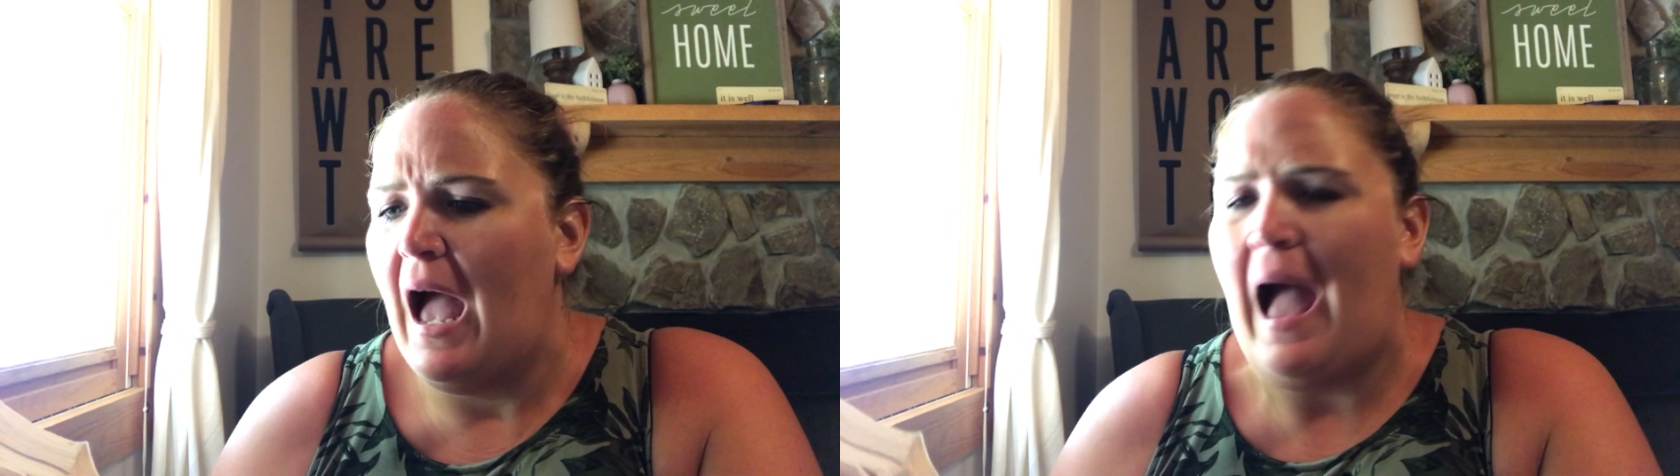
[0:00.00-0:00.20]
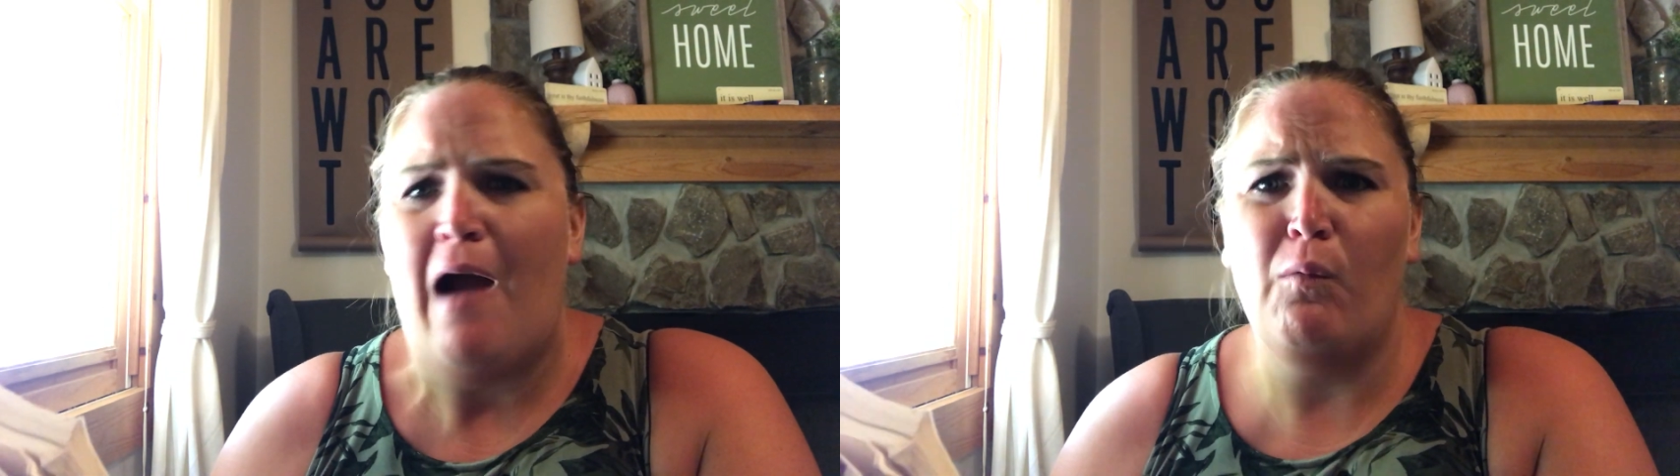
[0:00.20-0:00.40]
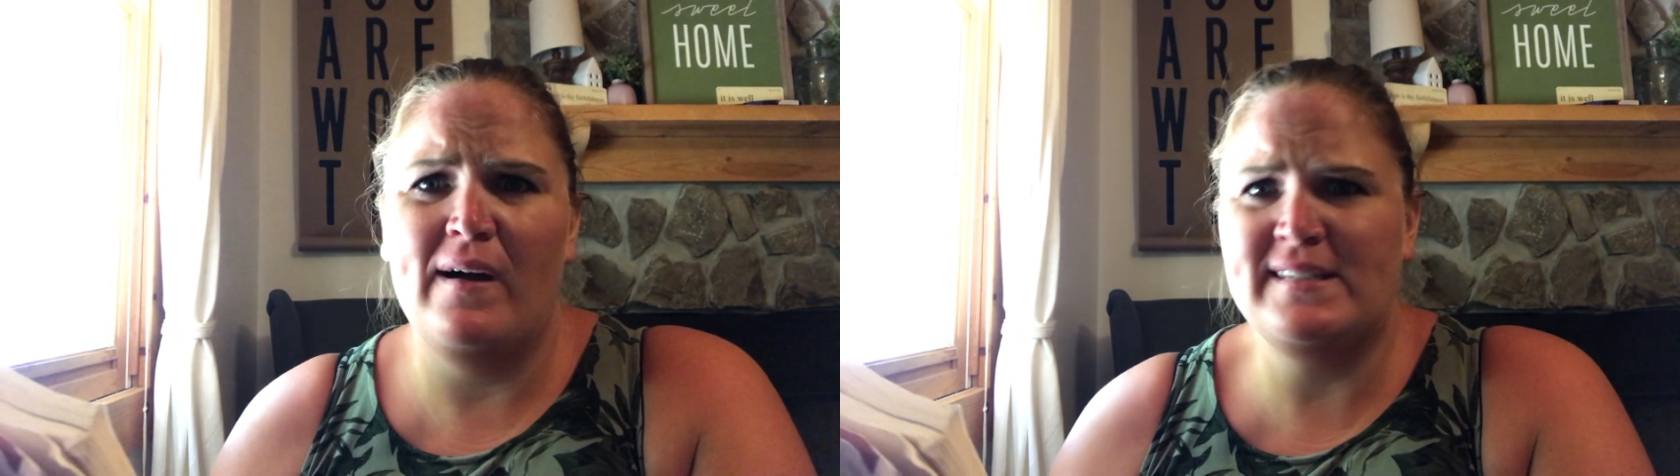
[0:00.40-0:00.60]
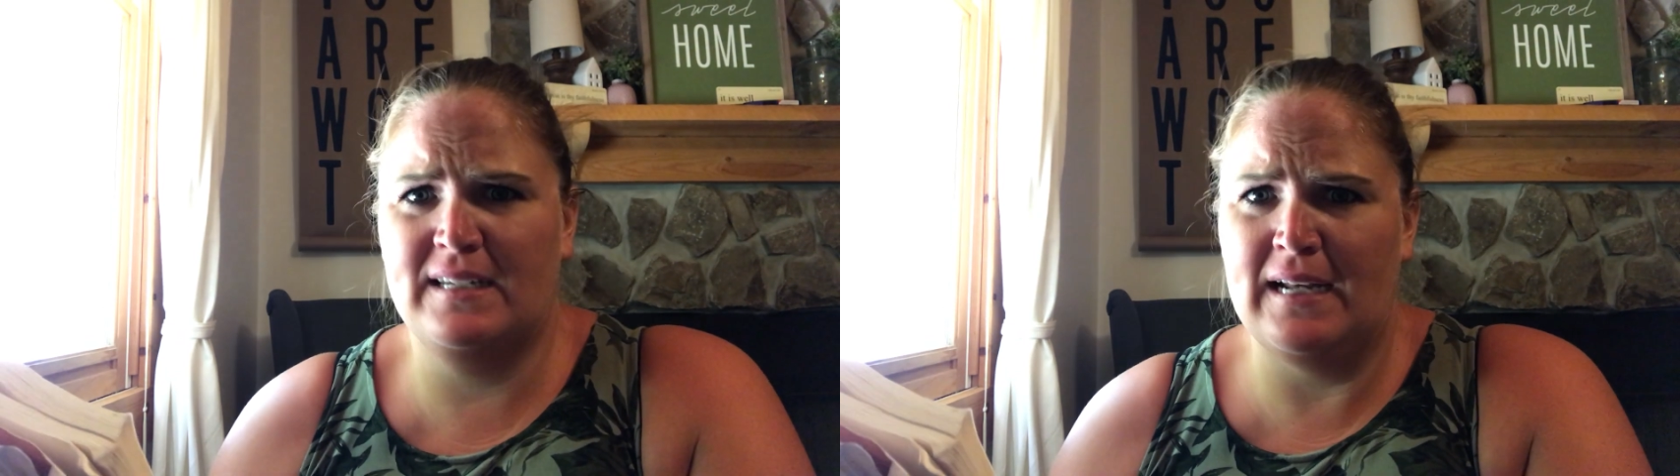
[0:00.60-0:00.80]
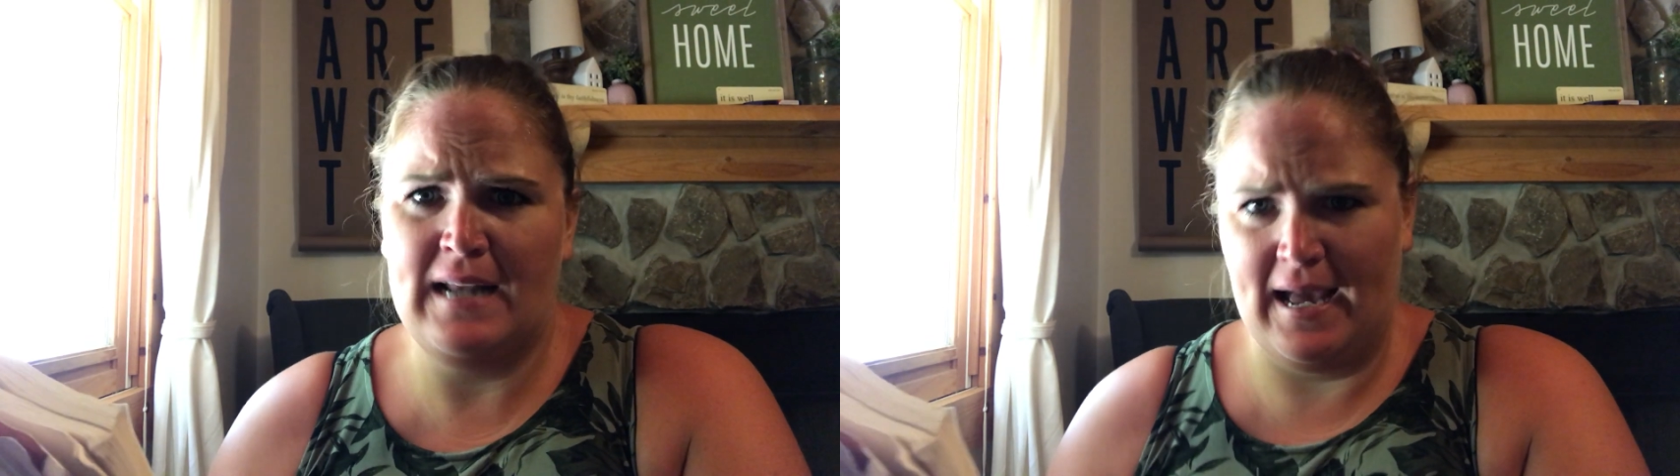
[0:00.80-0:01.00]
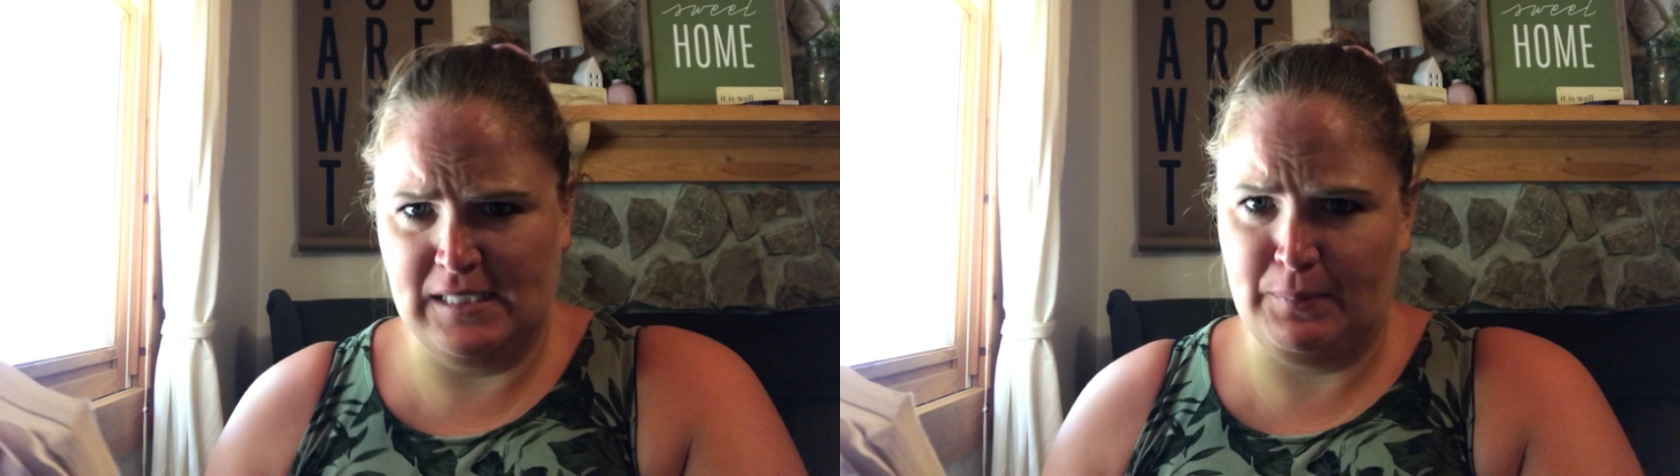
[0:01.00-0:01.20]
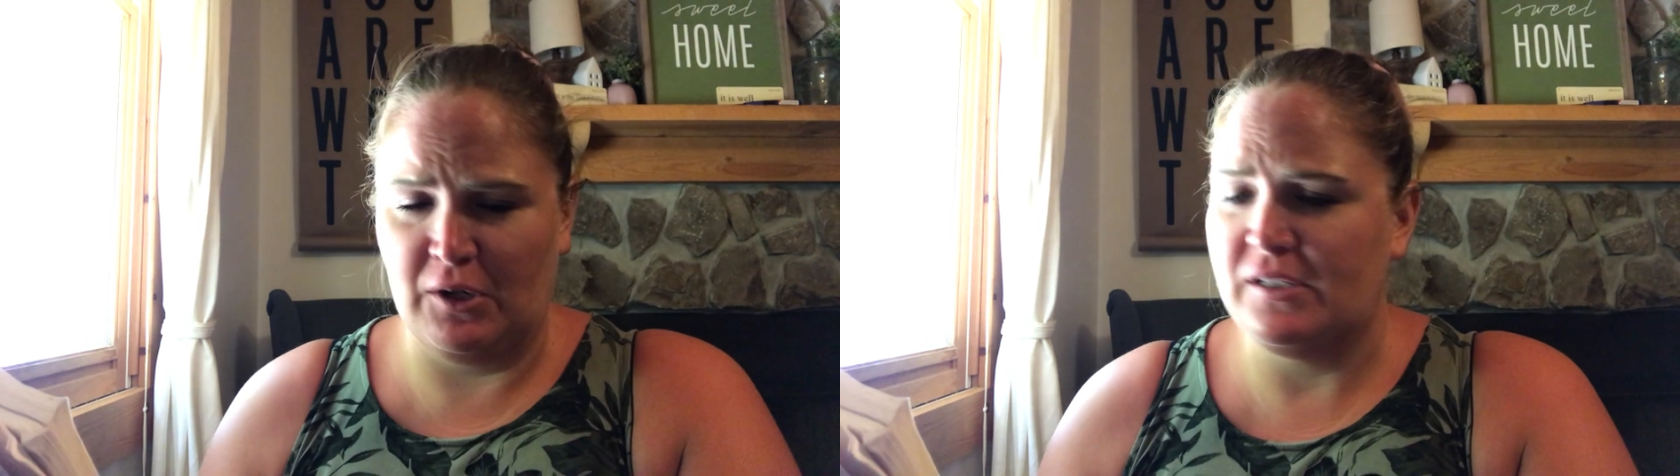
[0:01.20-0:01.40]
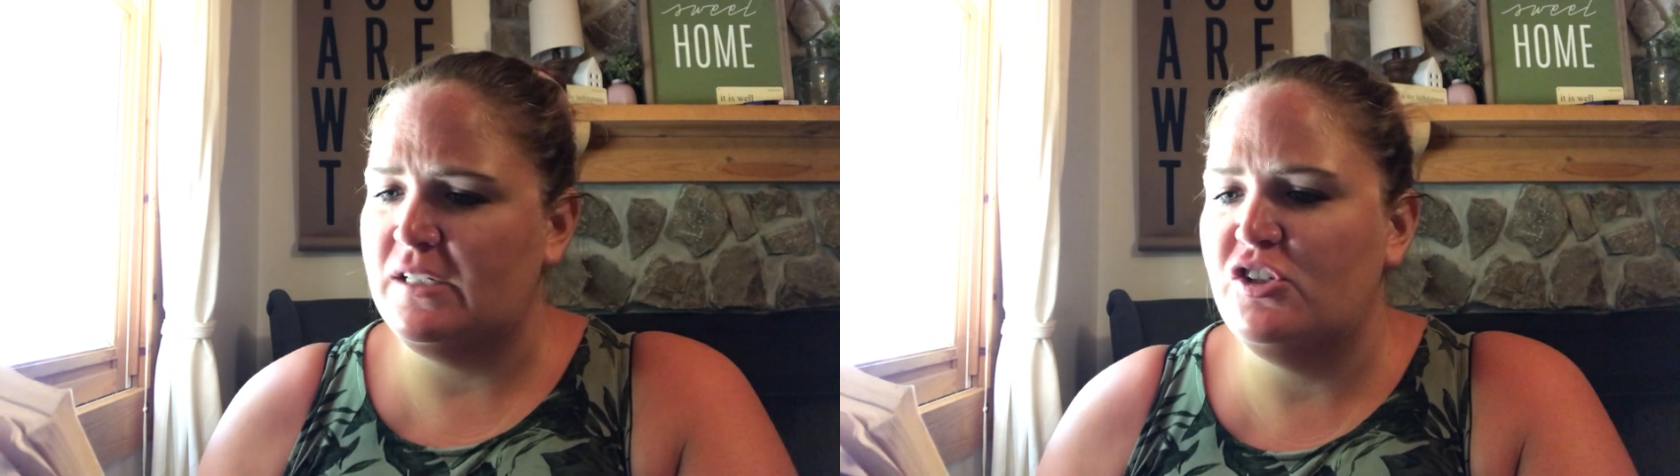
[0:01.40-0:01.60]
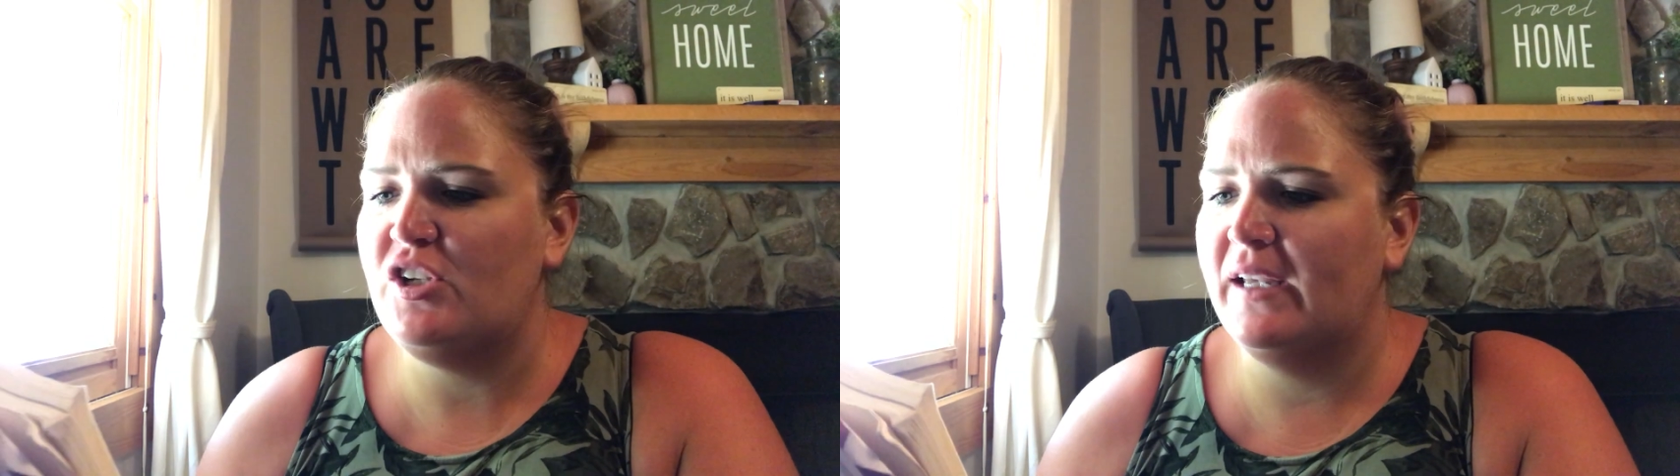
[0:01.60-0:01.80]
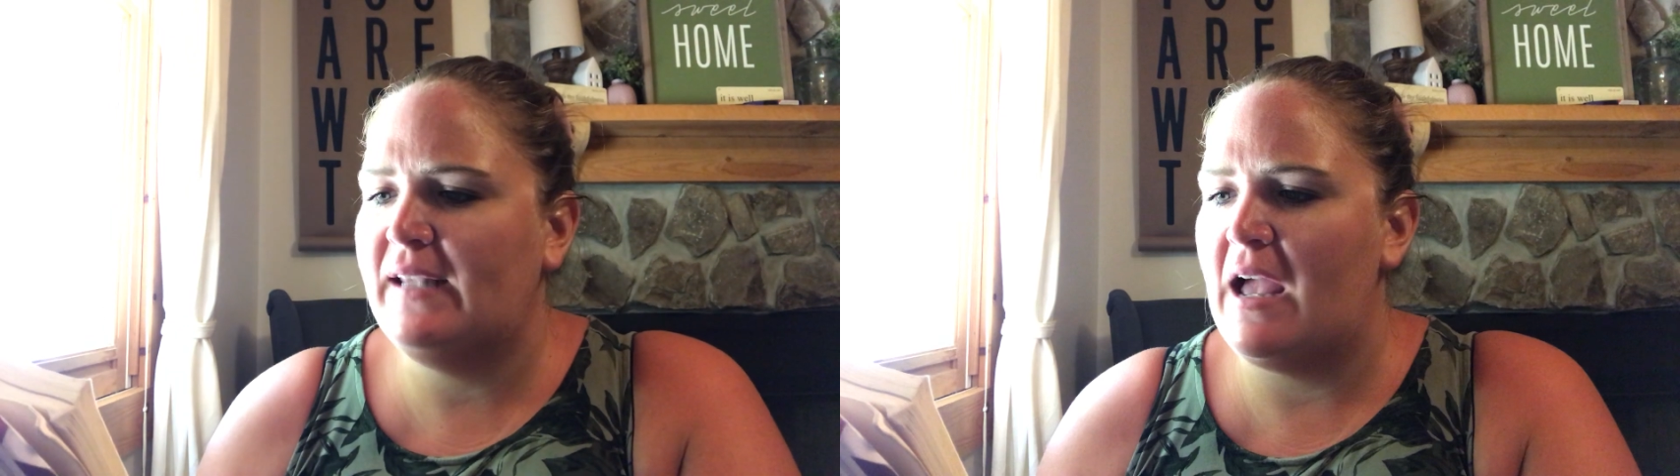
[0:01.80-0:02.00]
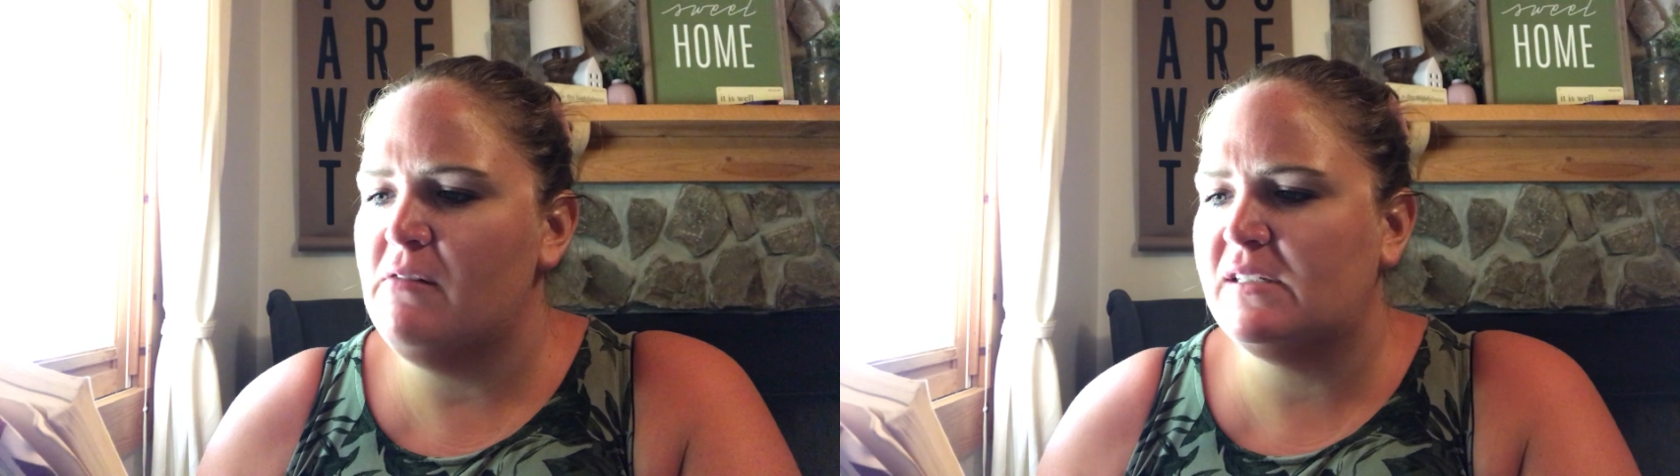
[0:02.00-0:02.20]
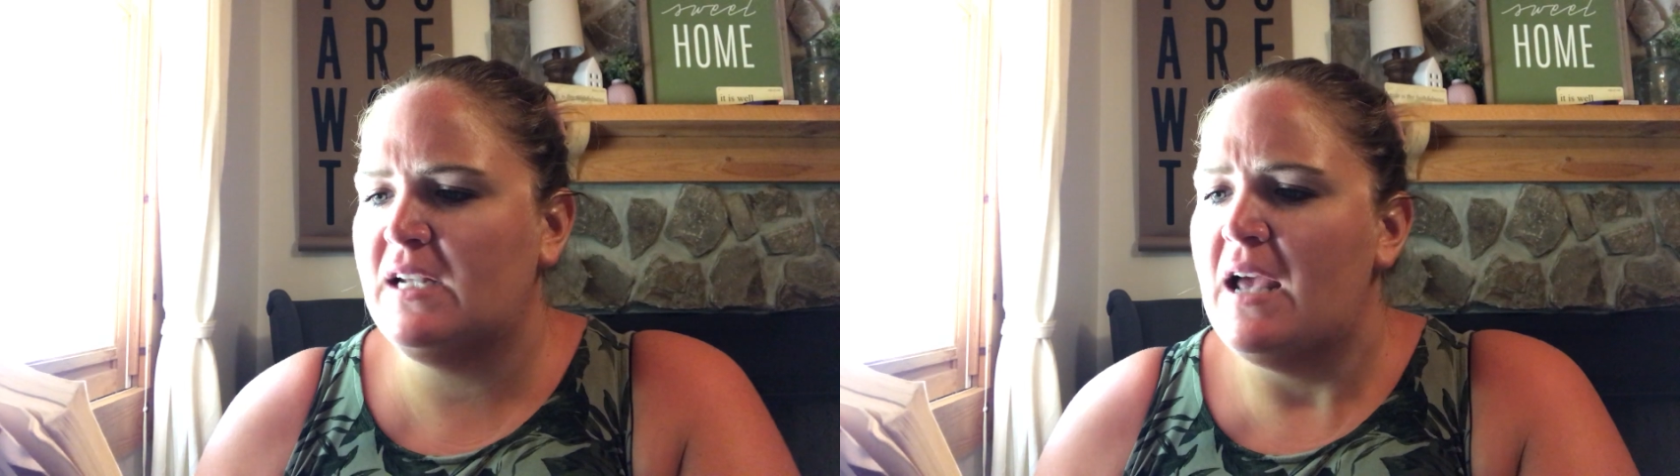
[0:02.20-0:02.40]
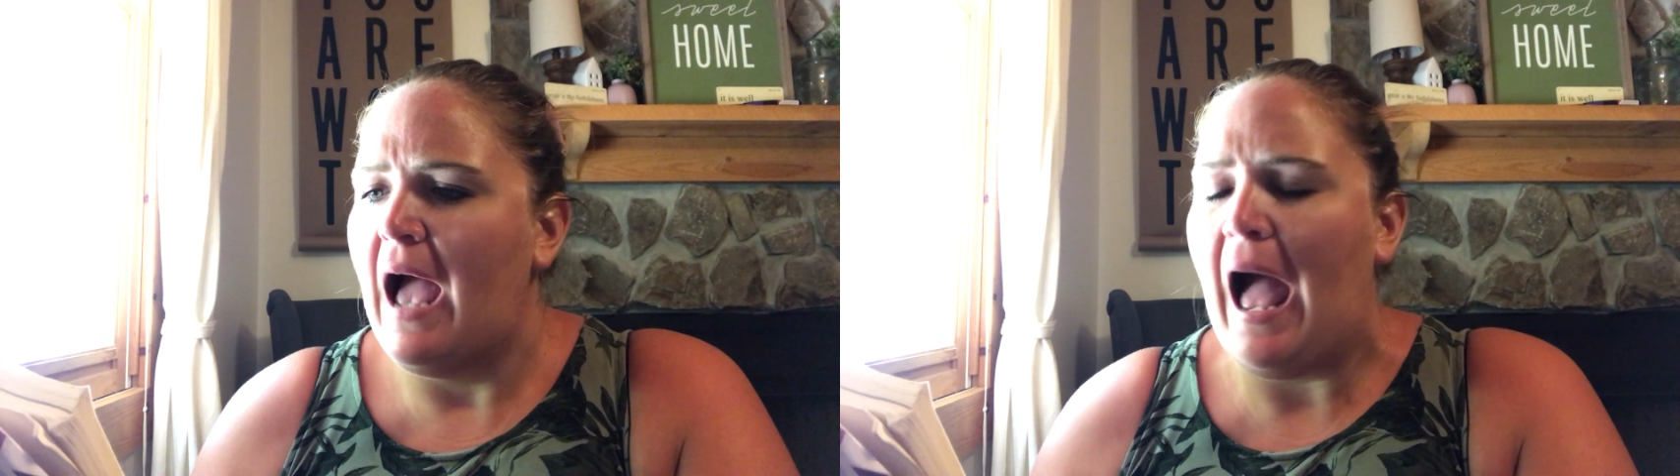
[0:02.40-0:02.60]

I wasn't a nice person, she announced.